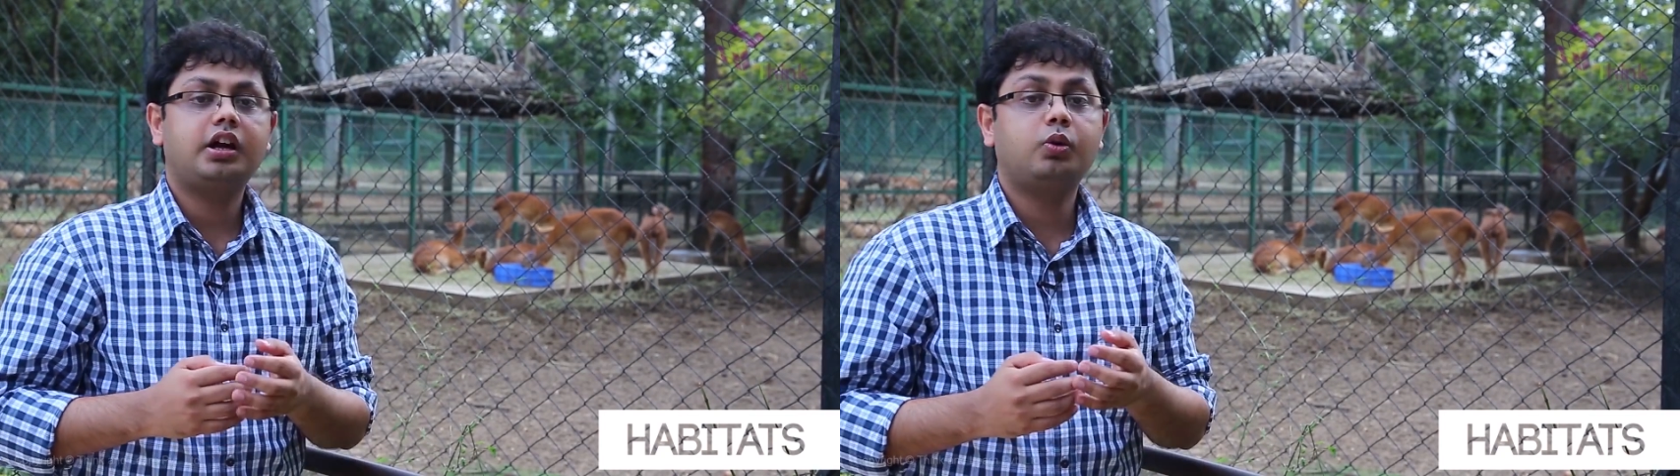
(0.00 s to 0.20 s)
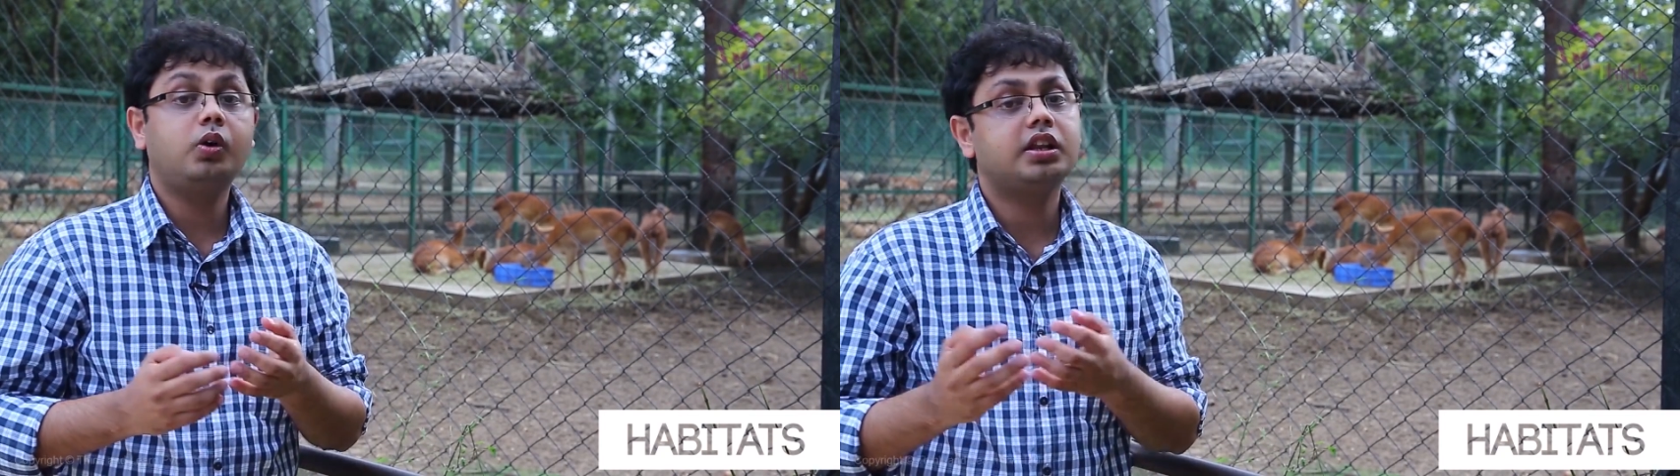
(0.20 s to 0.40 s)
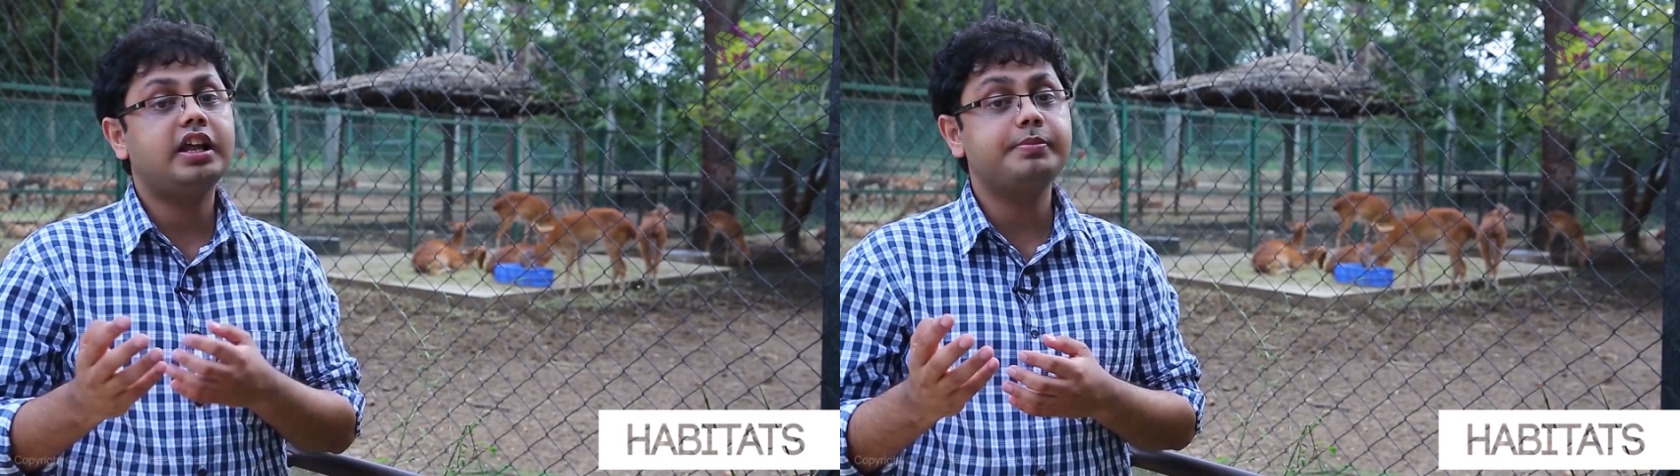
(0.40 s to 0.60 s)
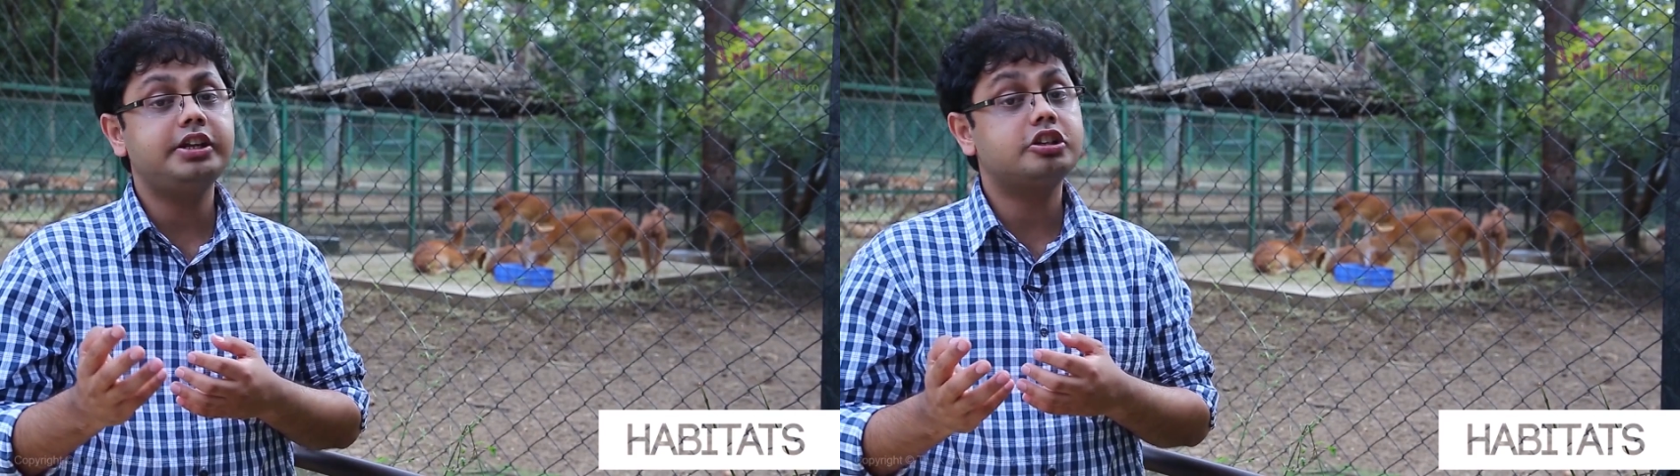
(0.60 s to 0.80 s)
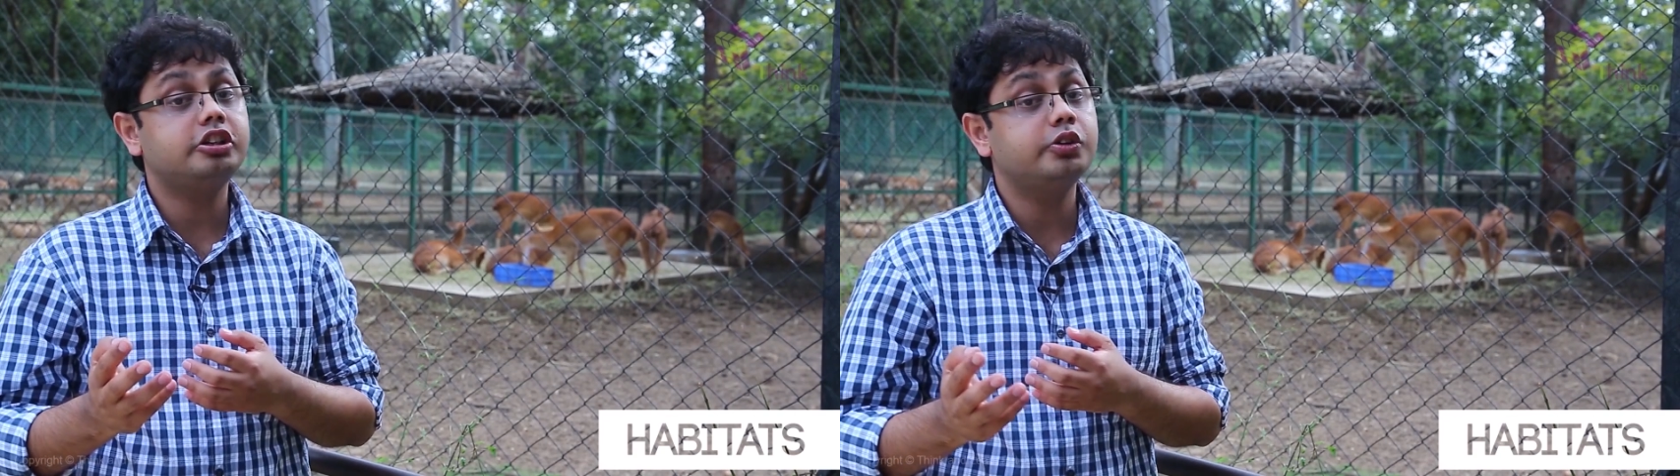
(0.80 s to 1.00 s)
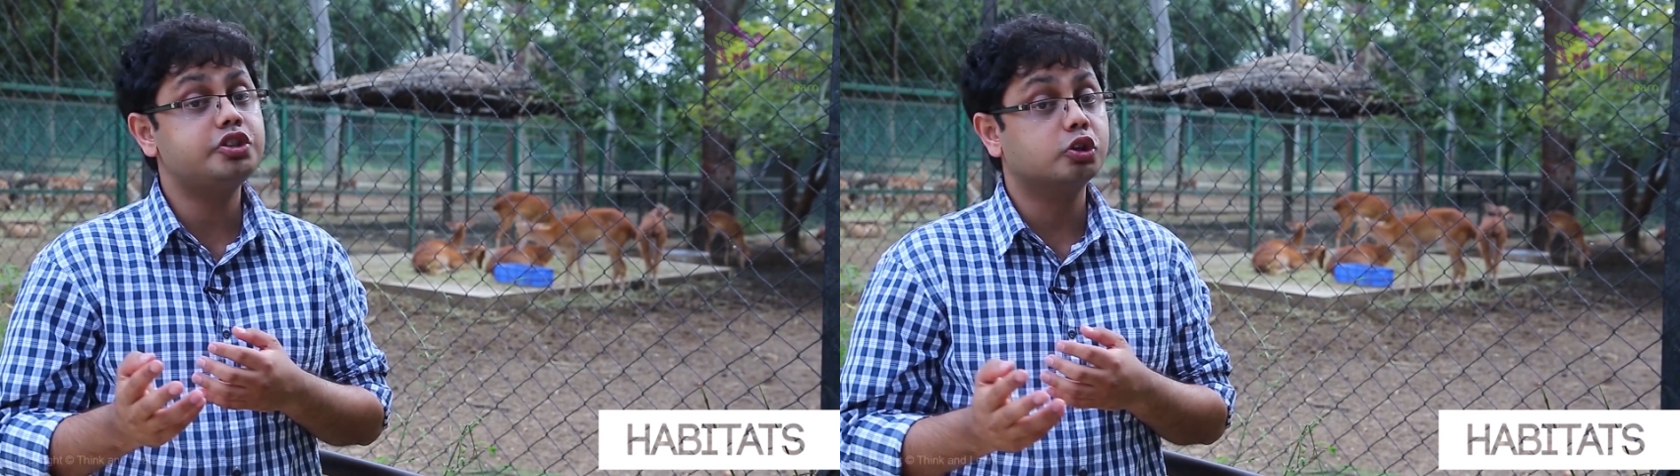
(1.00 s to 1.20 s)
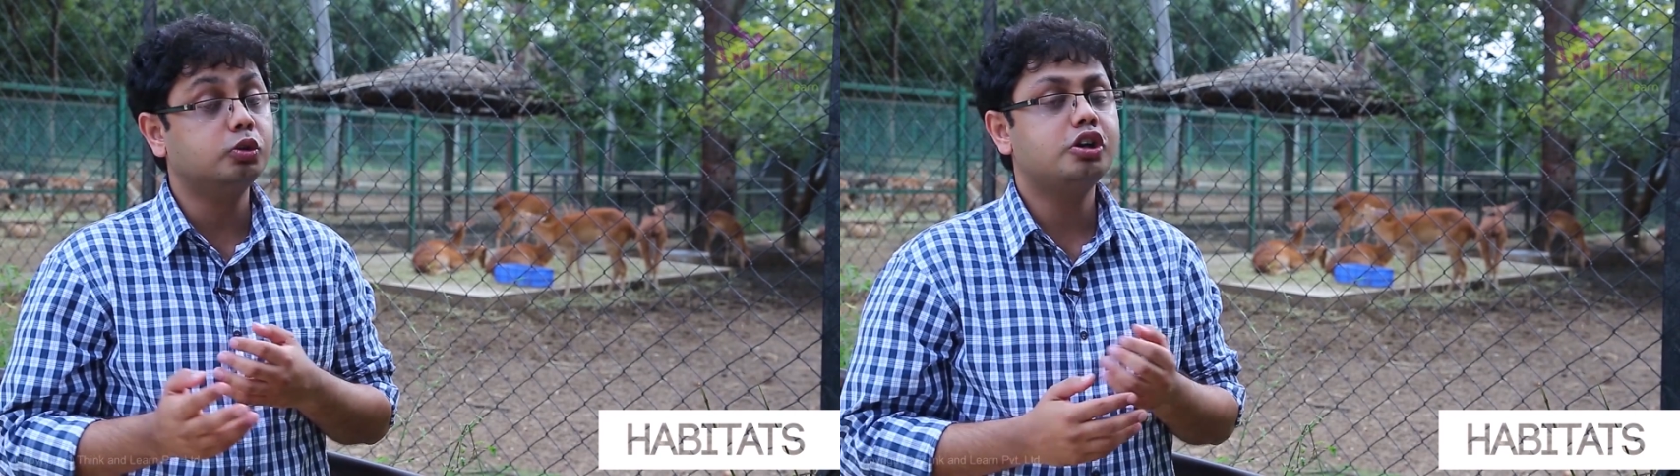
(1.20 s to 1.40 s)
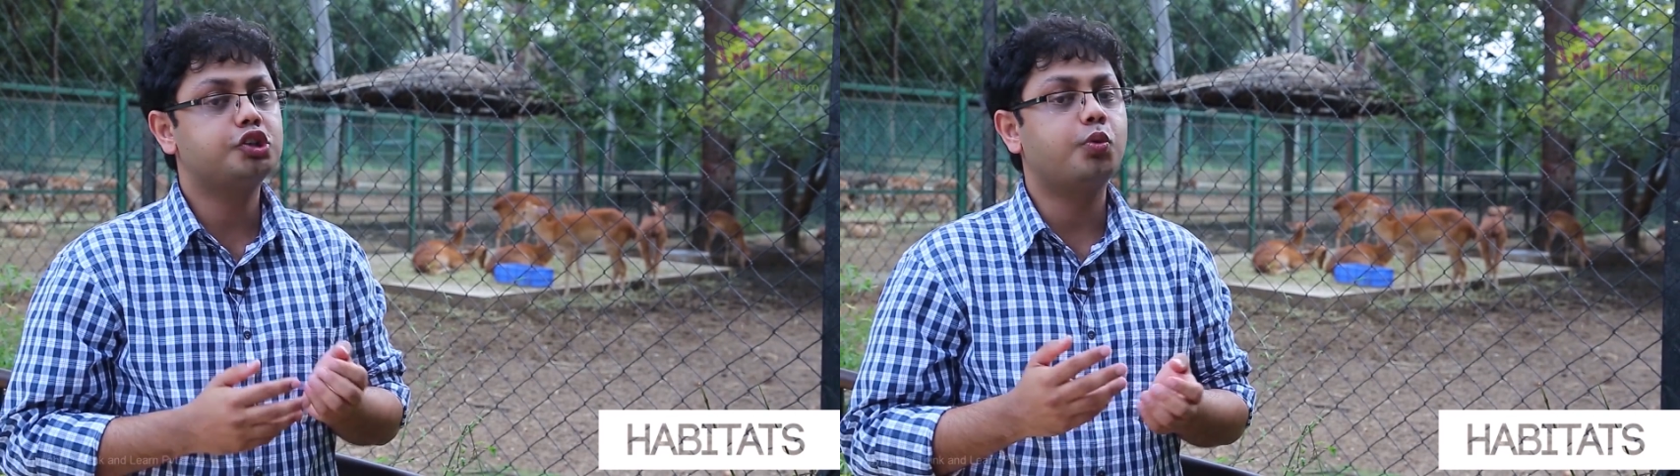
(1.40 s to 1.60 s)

Now, let me introduce you